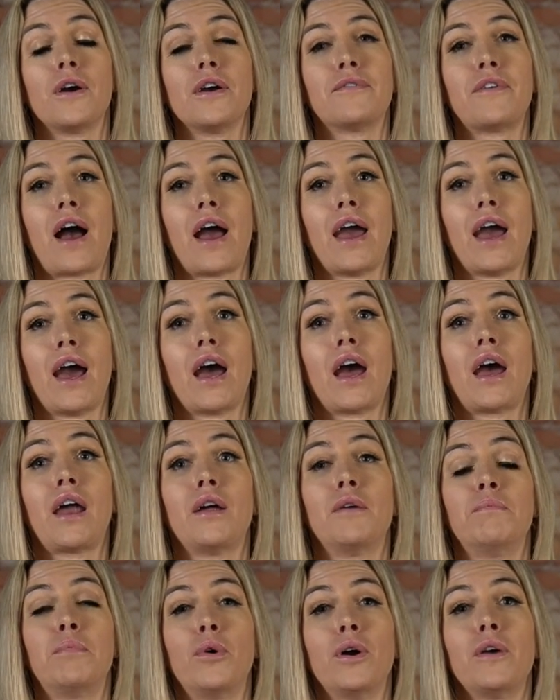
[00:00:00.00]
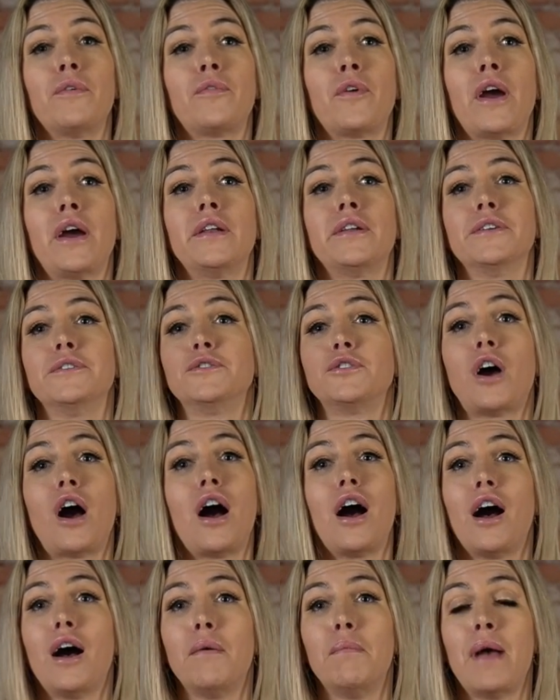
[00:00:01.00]
if I had a boyfriend, a
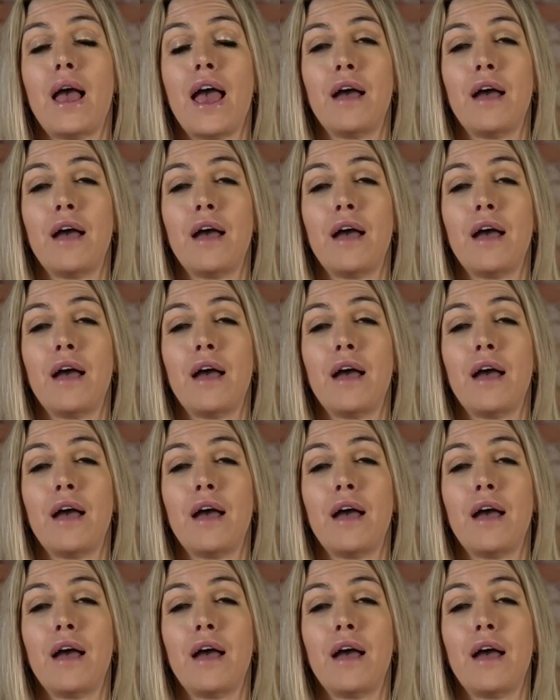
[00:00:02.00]
job,